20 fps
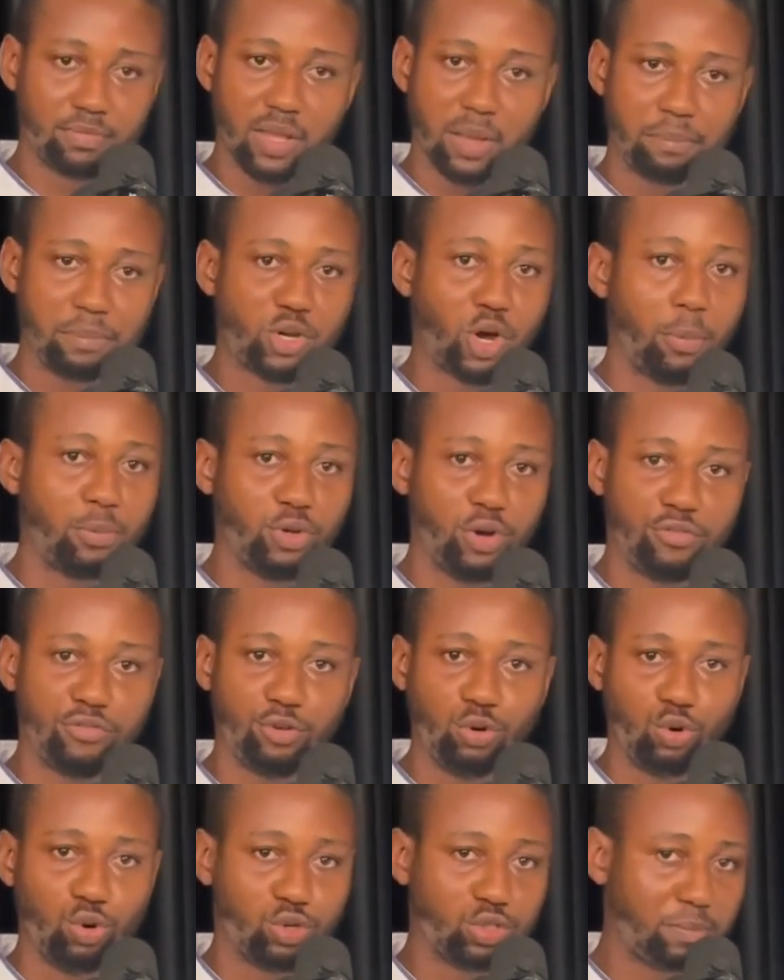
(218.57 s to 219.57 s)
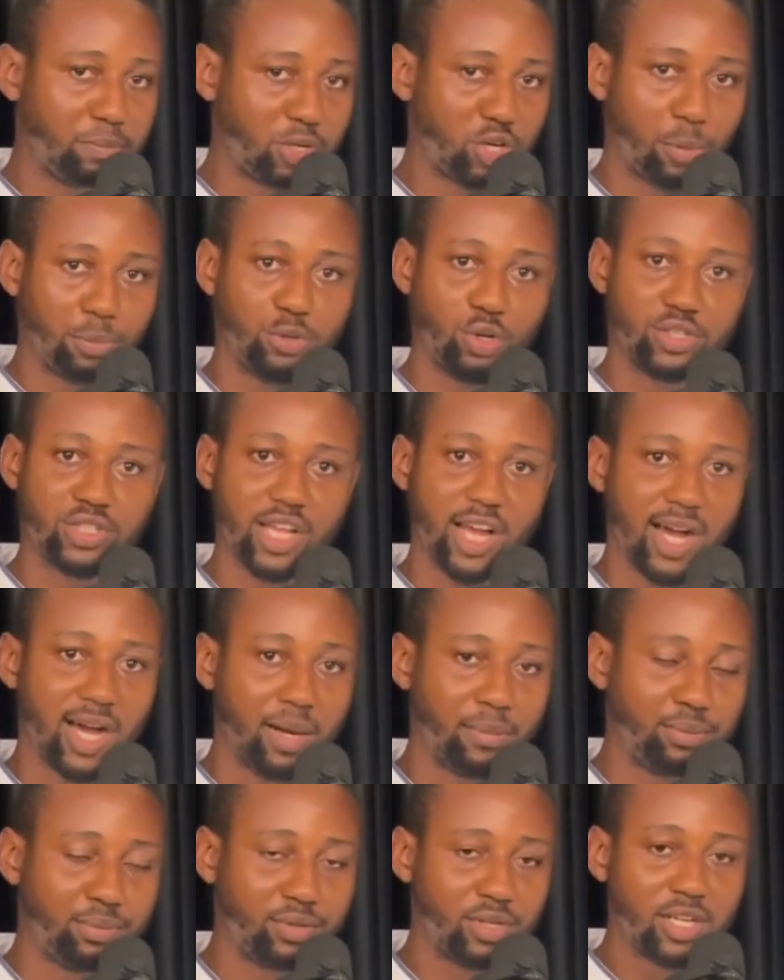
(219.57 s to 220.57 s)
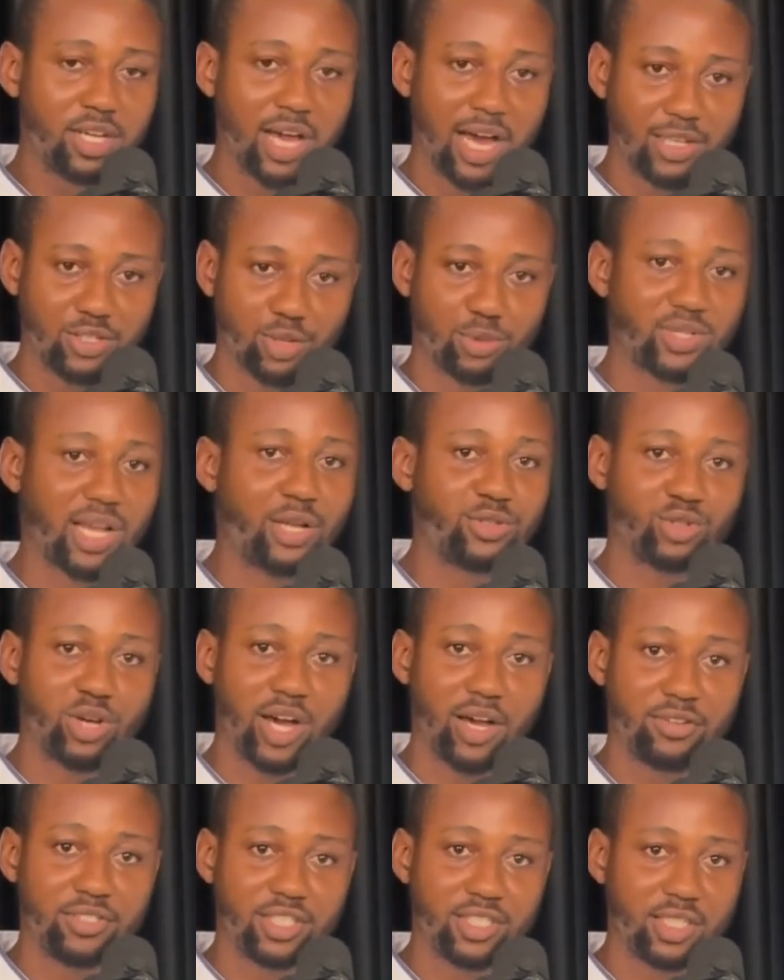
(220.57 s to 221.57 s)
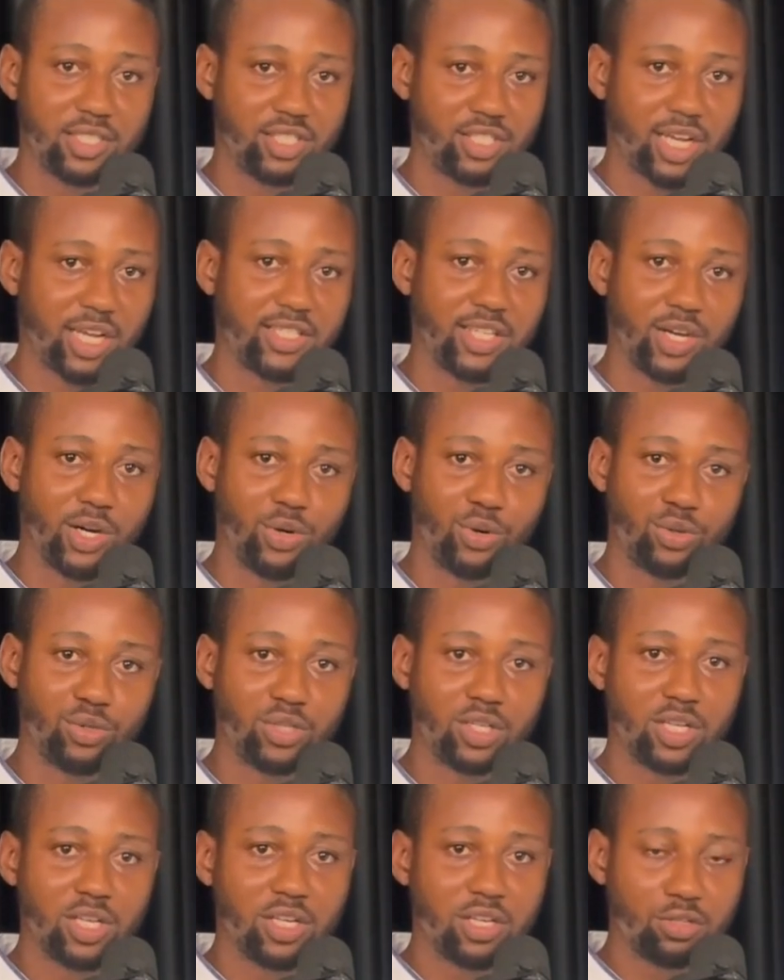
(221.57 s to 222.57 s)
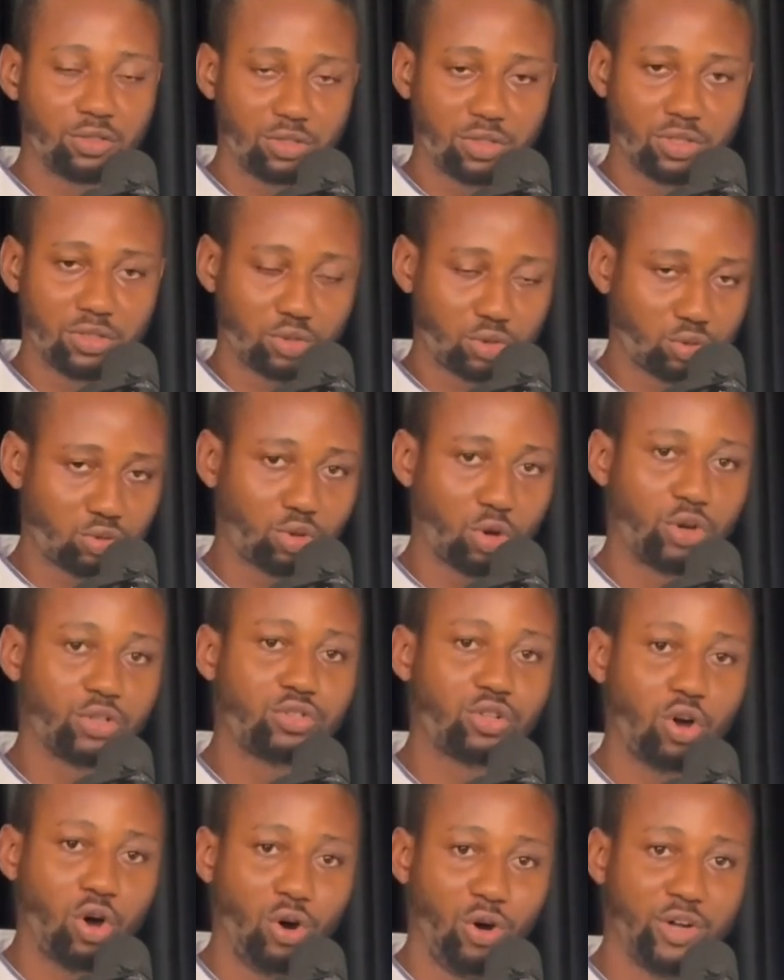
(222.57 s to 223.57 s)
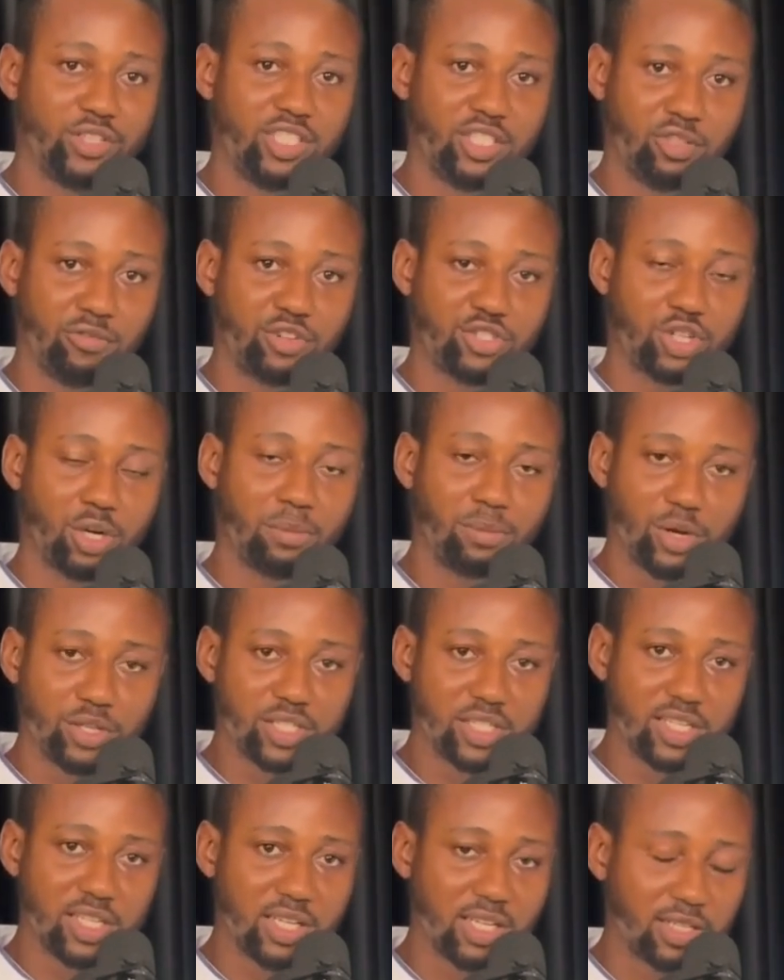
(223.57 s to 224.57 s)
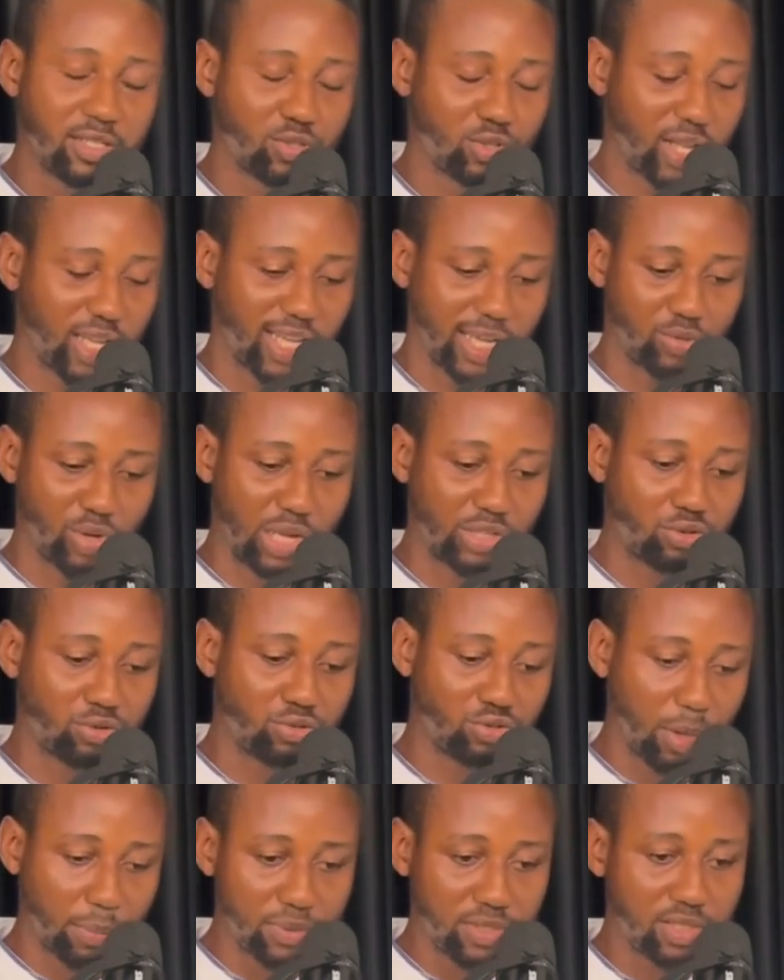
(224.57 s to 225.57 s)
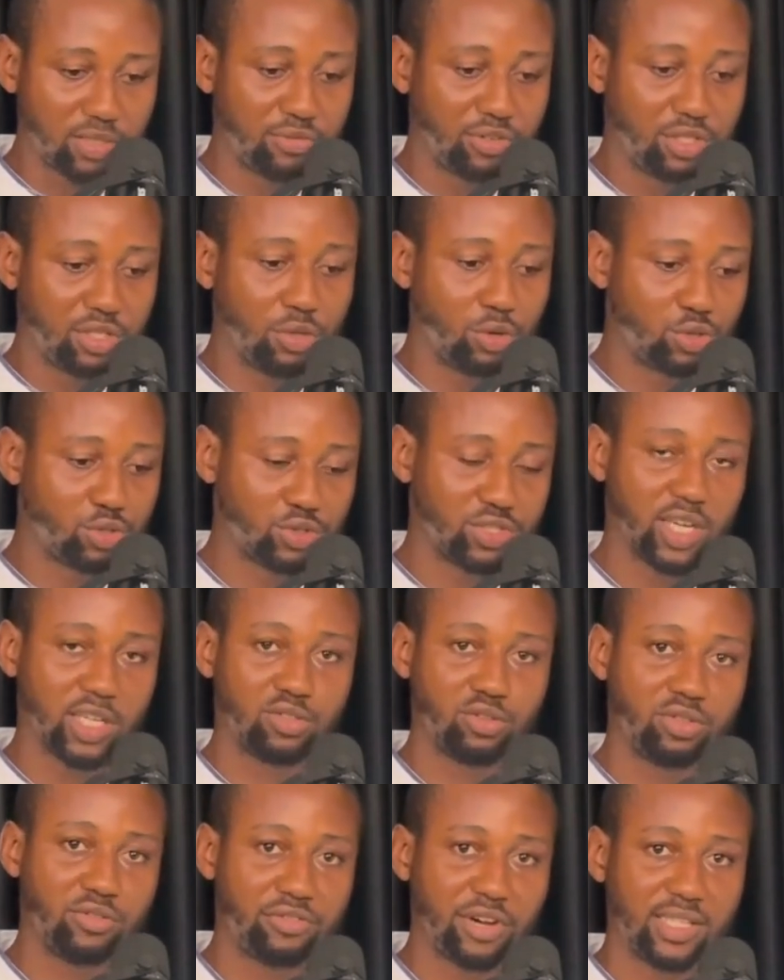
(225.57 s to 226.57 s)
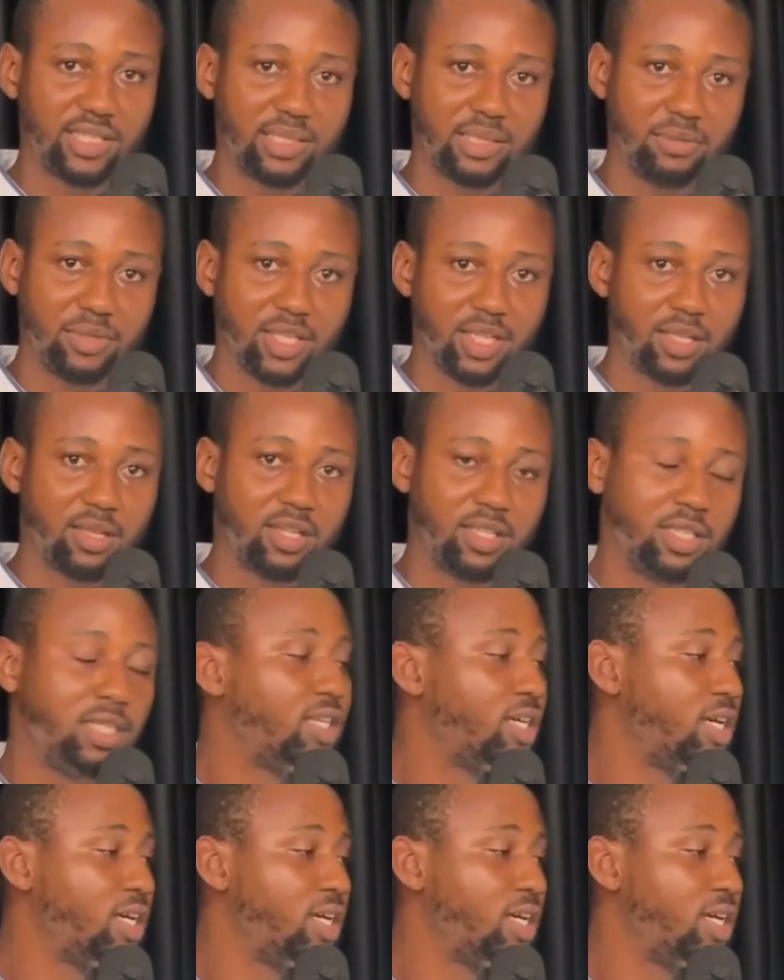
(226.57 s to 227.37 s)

Pick up your phone, pick up your tab, subscribe to our channel, turn on the notification button so that as we are dropping these videos, you get notified immediately.